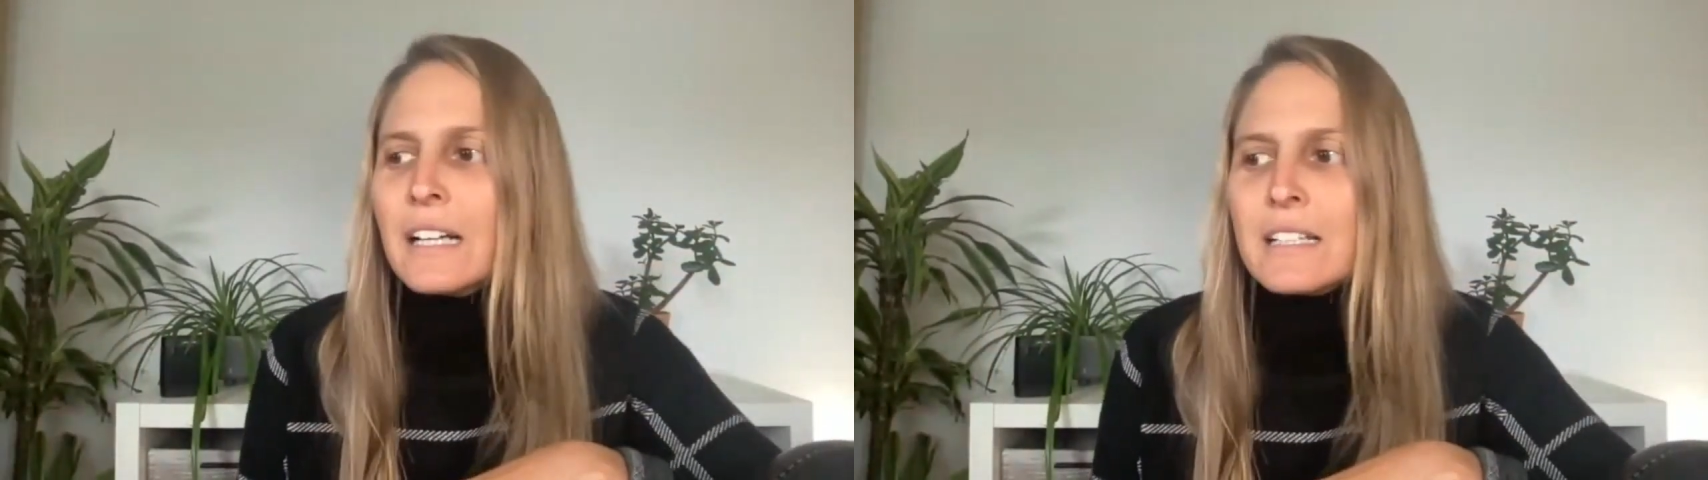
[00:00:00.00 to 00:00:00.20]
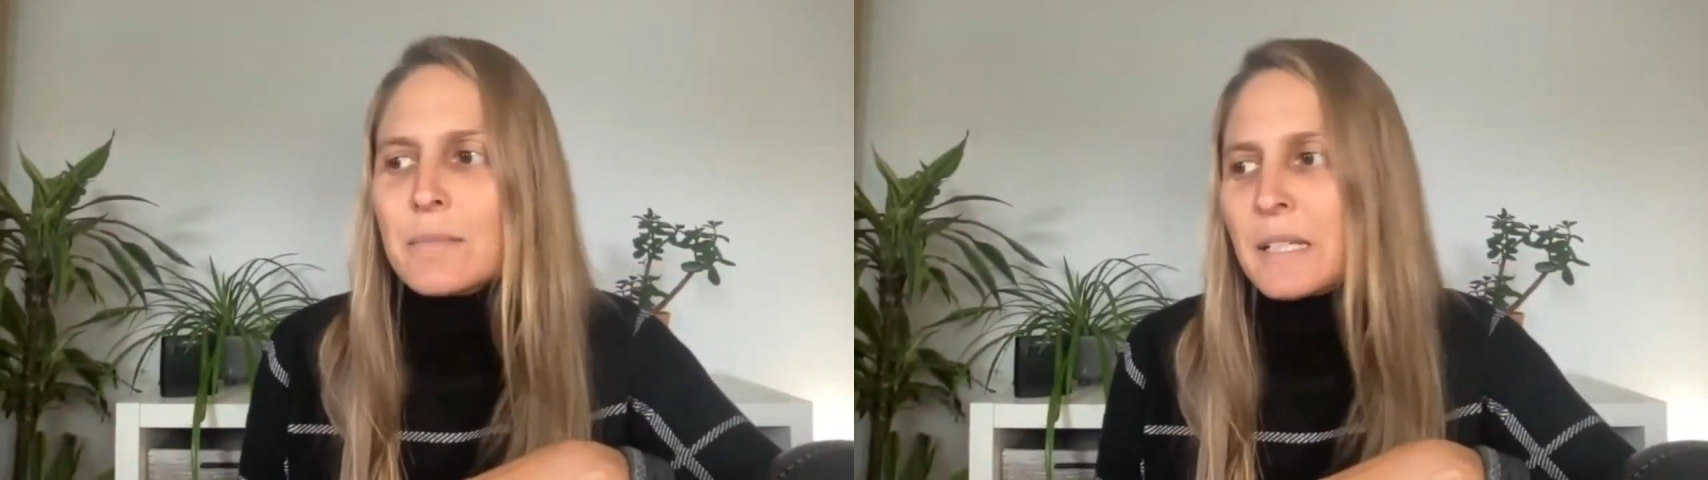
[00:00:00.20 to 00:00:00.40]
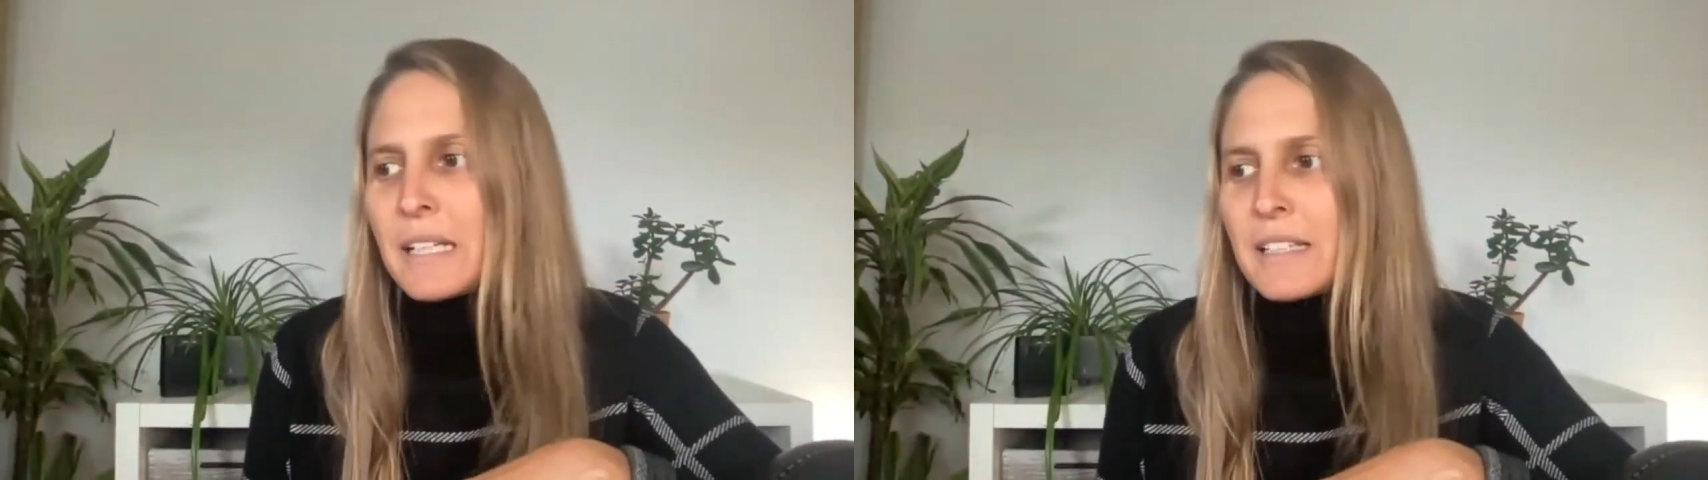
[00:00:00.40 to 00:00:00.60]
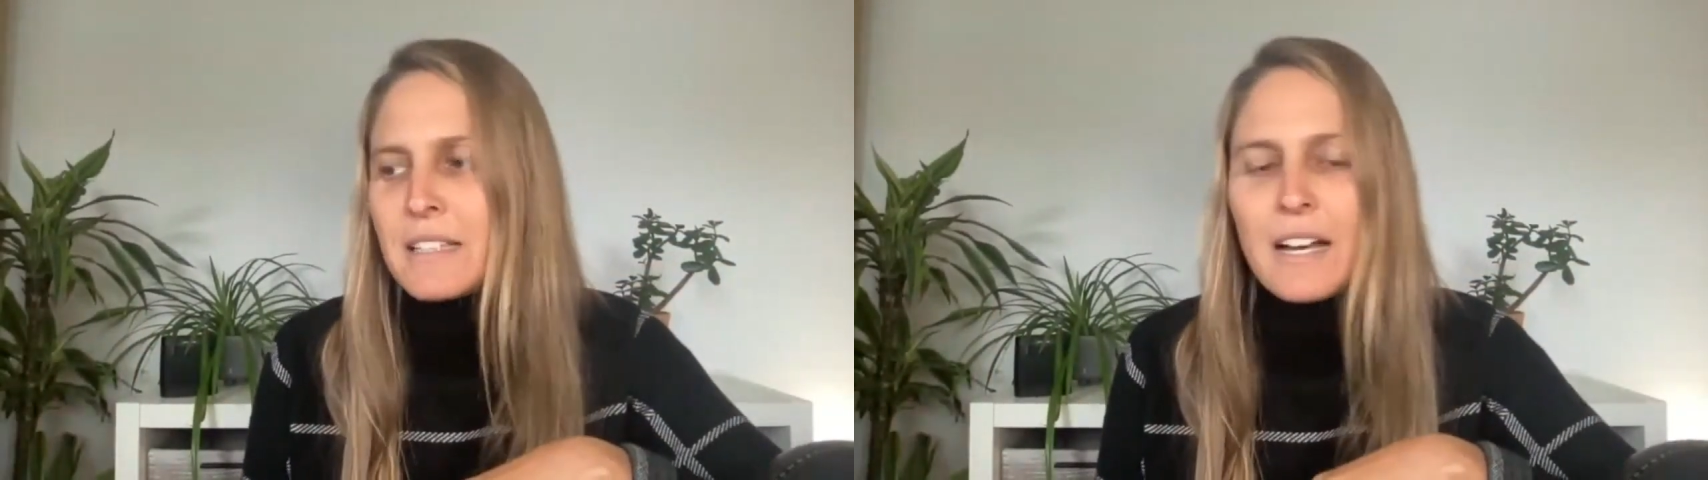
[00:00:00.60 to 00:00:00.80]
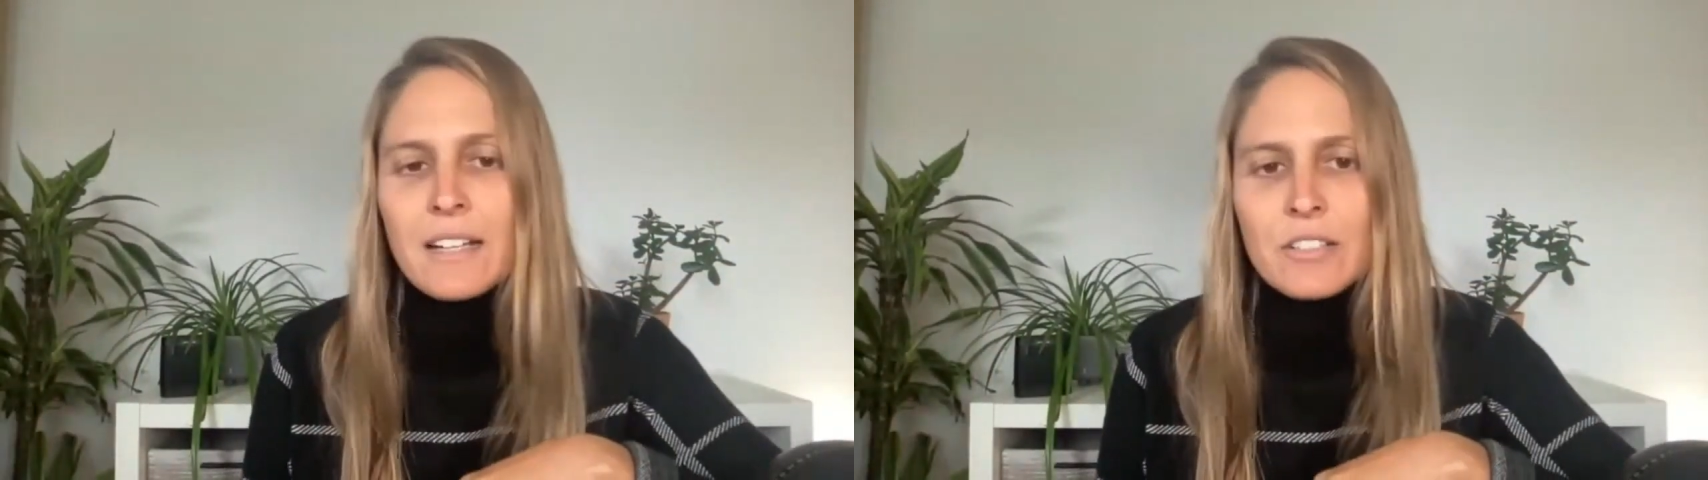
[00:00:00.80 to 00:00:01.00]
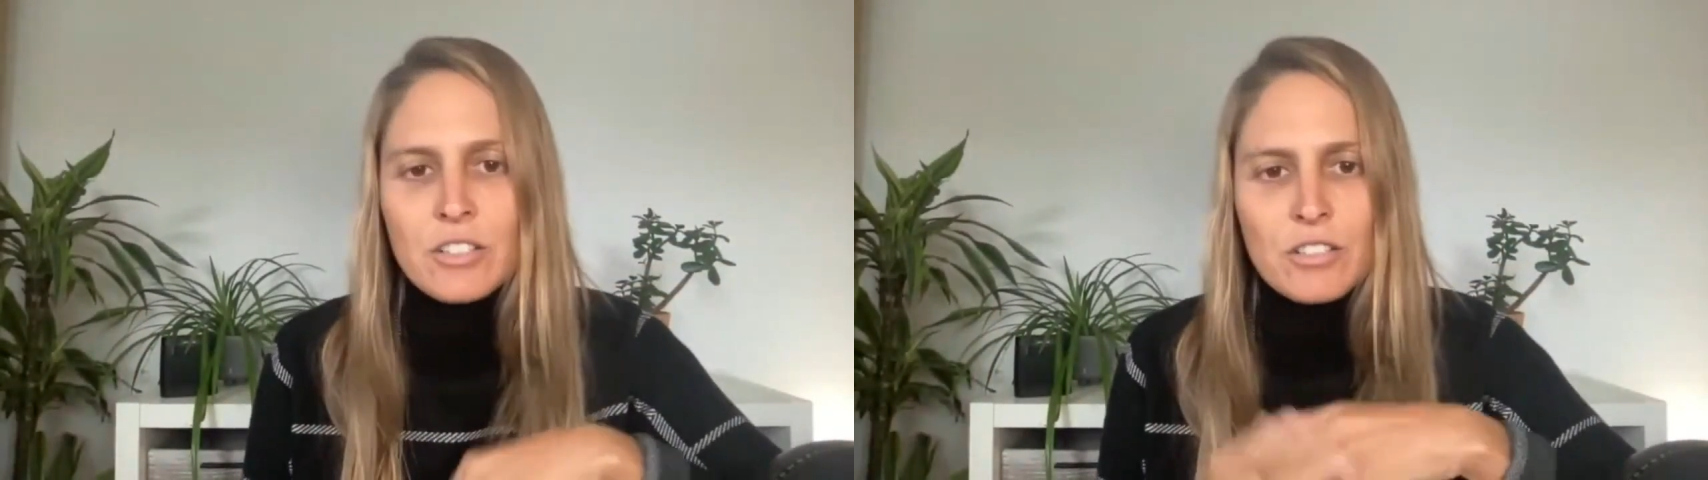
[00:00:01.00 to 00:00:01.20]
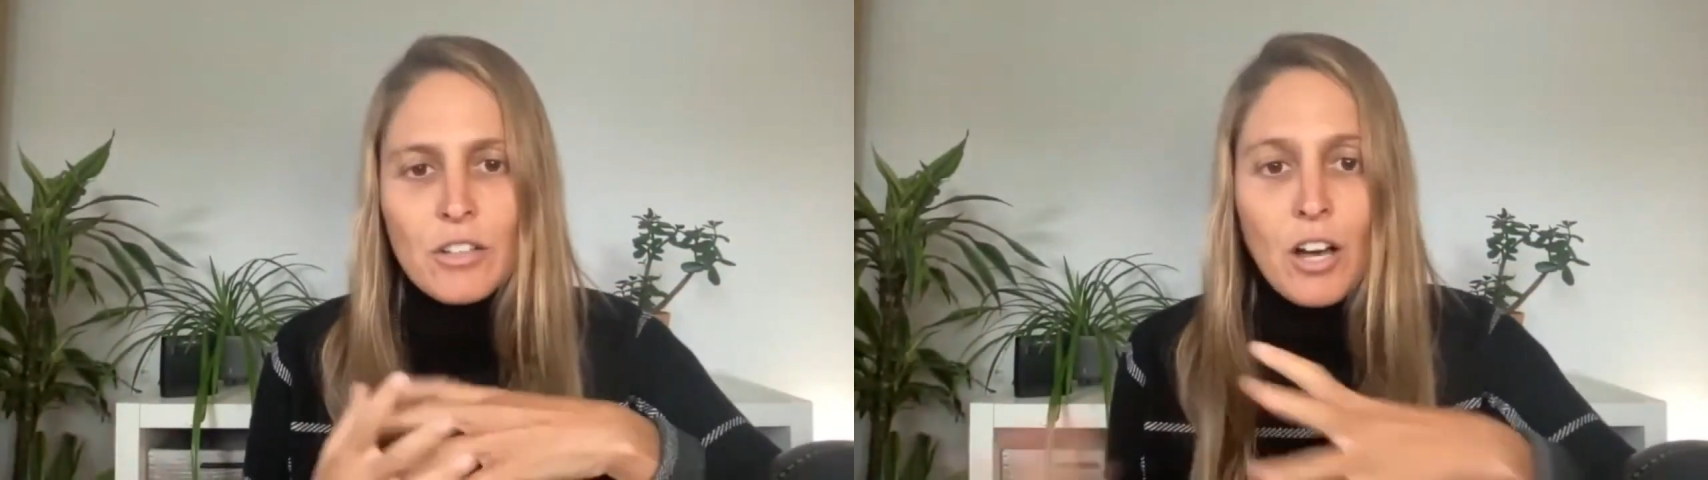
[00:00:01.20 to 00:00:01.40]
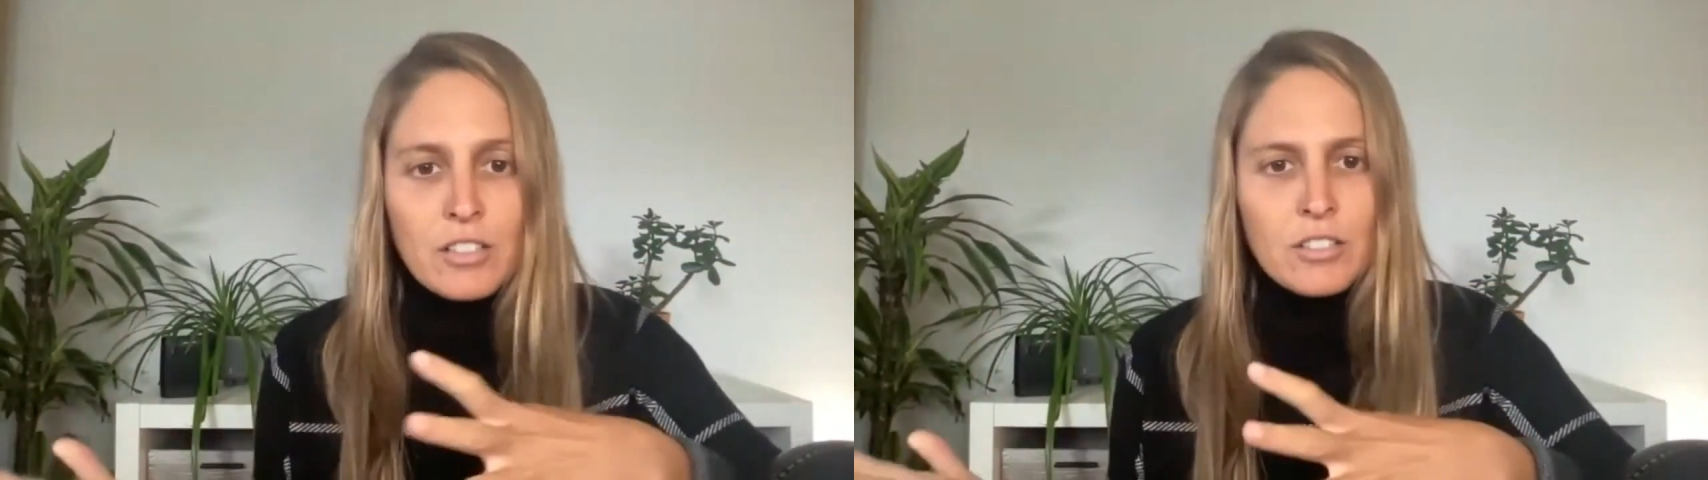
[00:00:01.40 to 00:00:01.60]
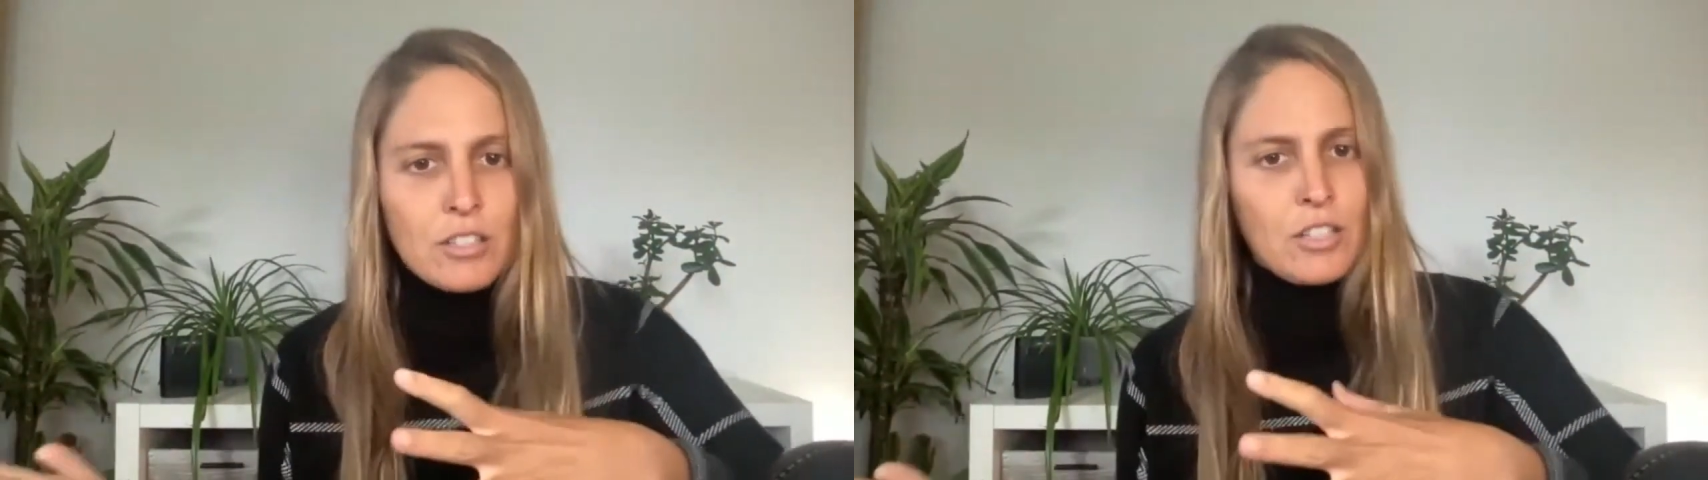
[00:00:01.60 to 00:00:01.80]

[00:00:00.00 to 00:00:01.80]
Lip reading: is because I just lost